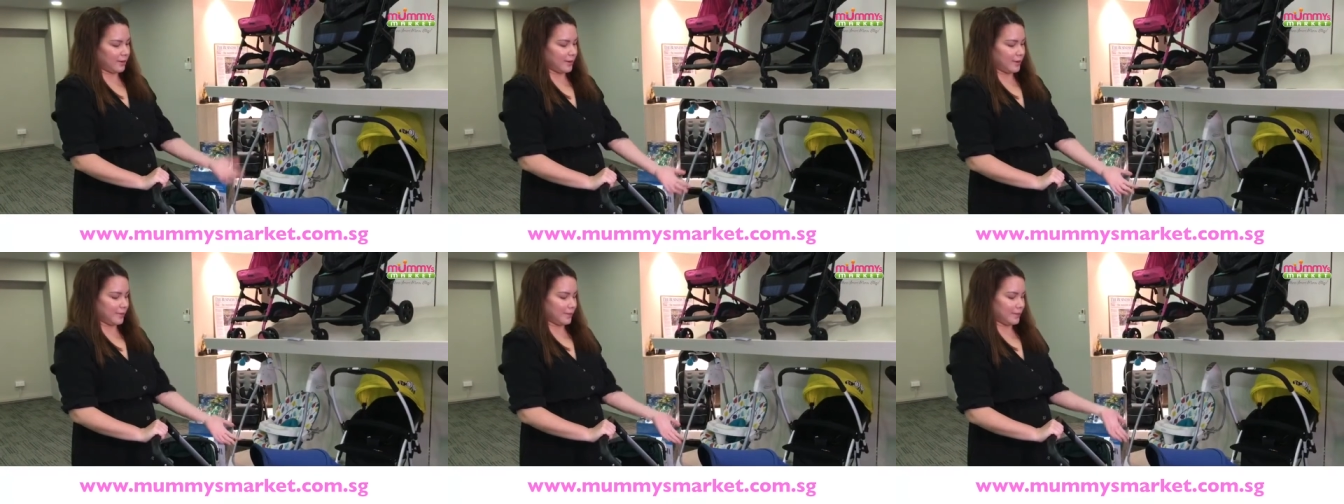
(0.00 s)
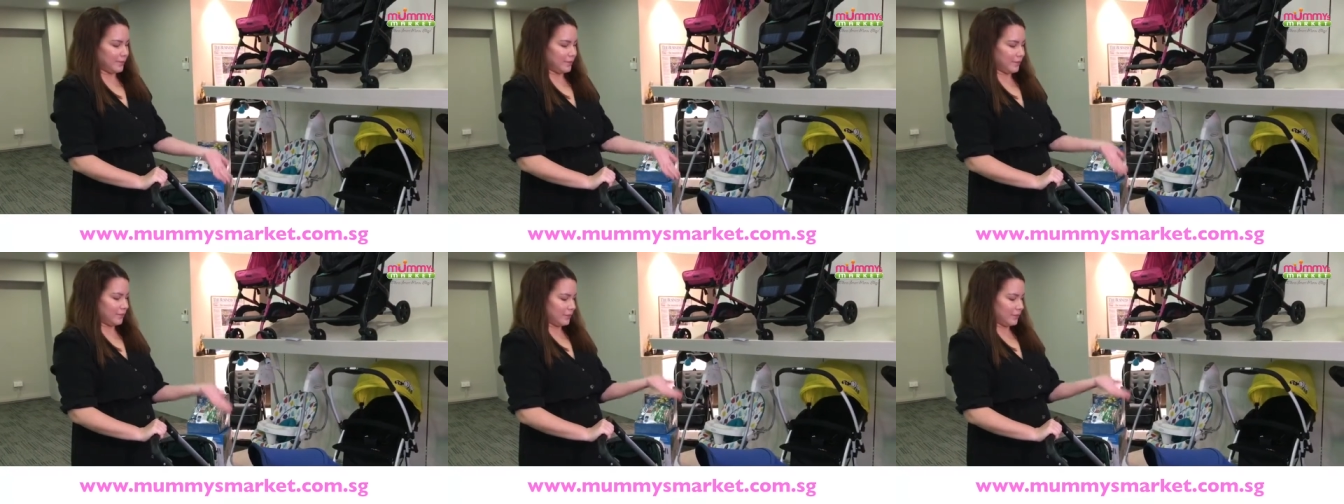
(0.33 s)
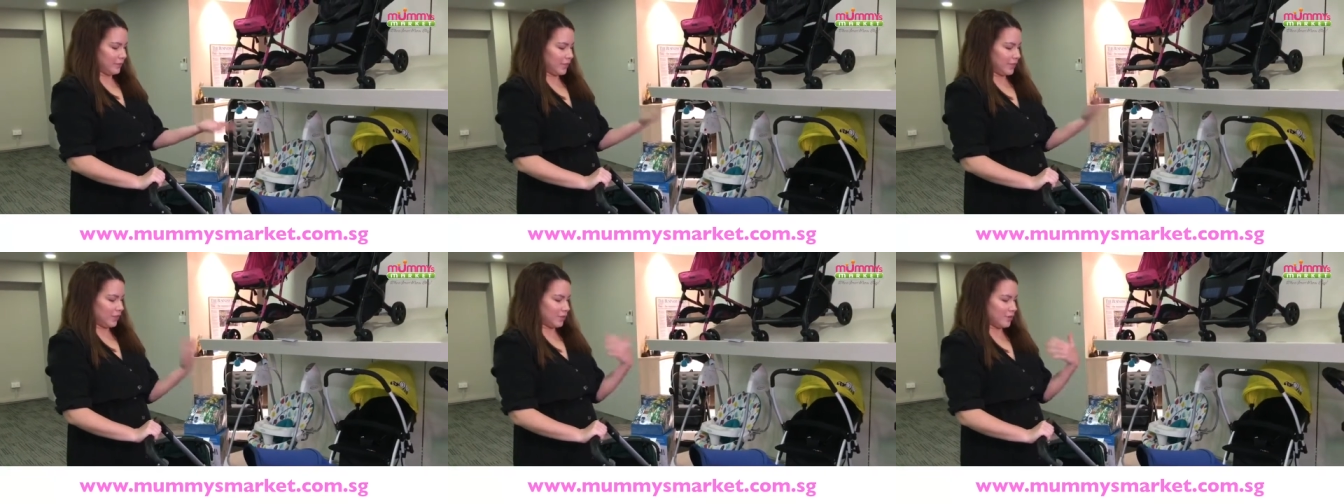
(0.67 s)

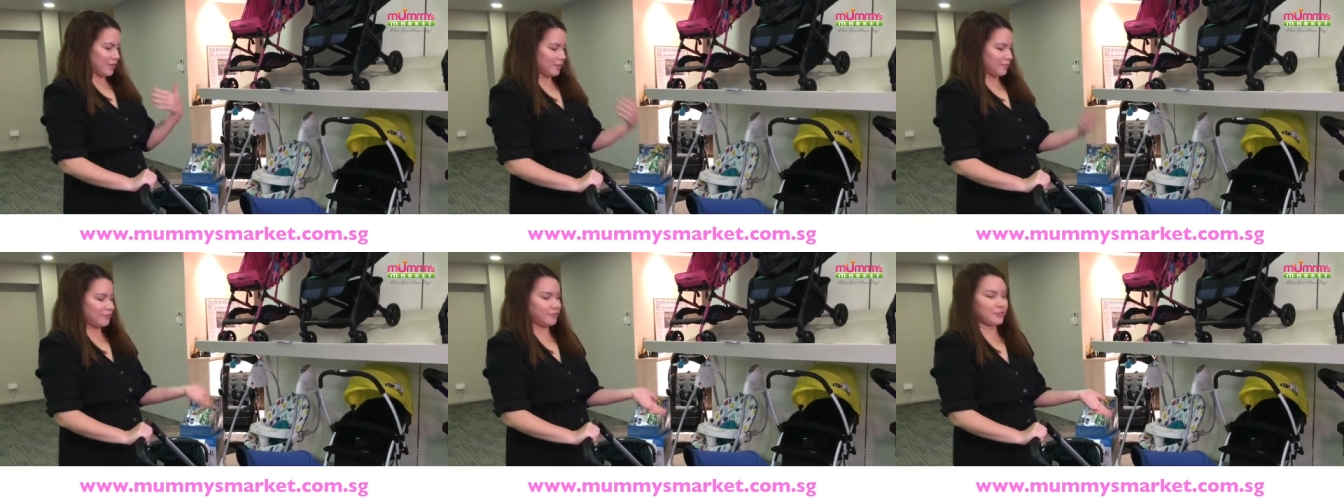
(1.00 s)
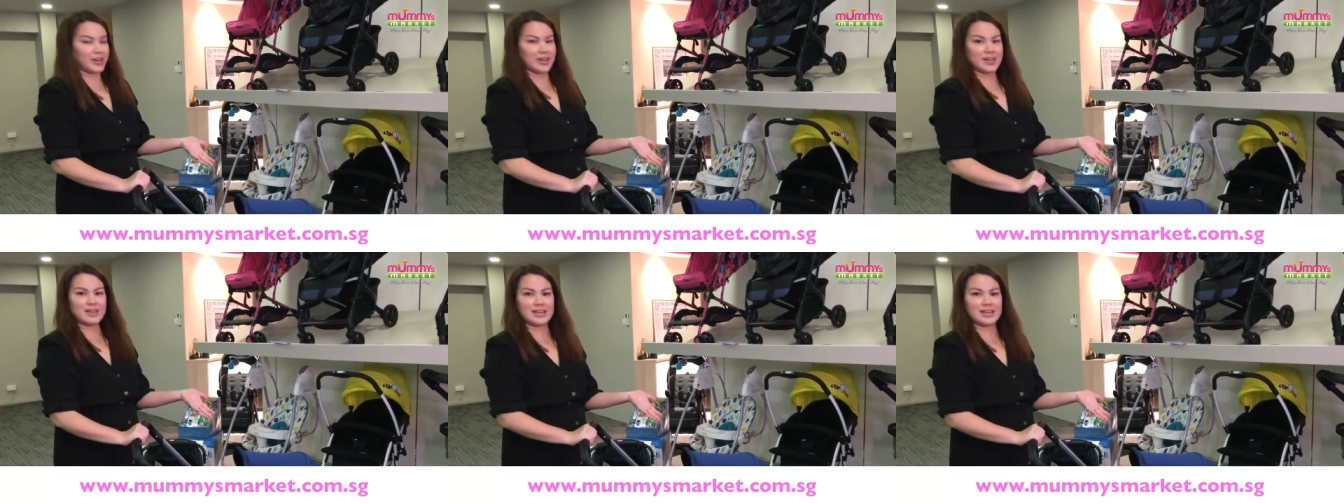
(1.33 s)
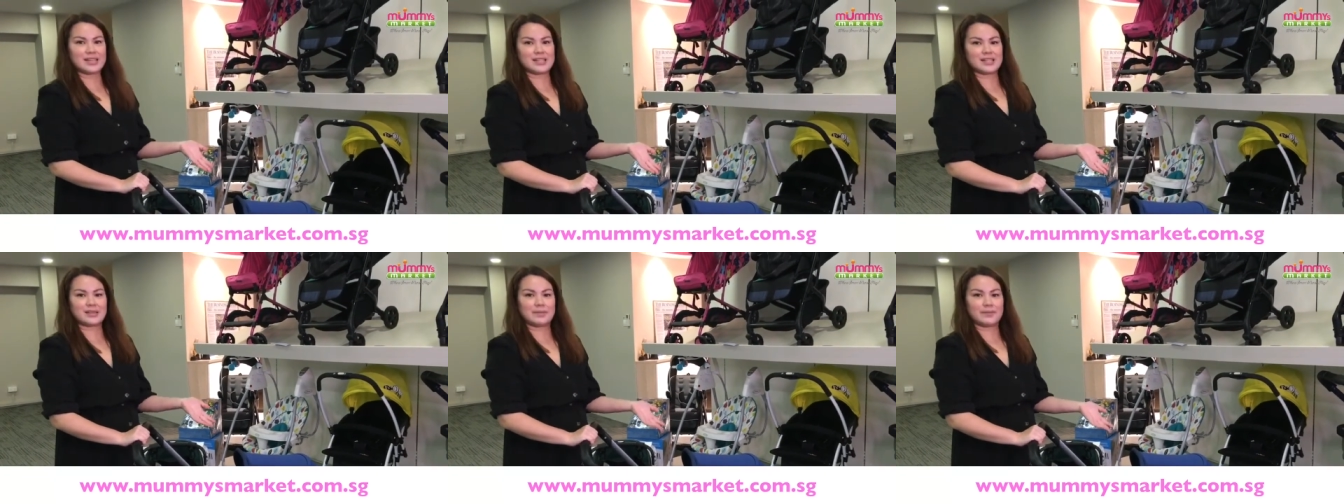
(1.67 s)
um, you know, up front.
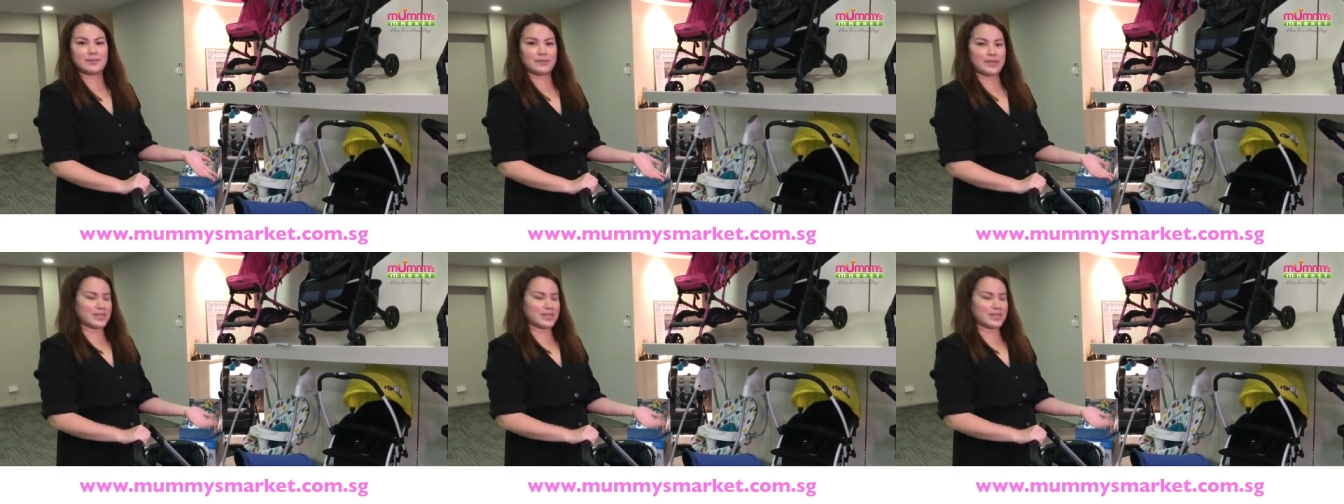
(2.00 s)
It's, a,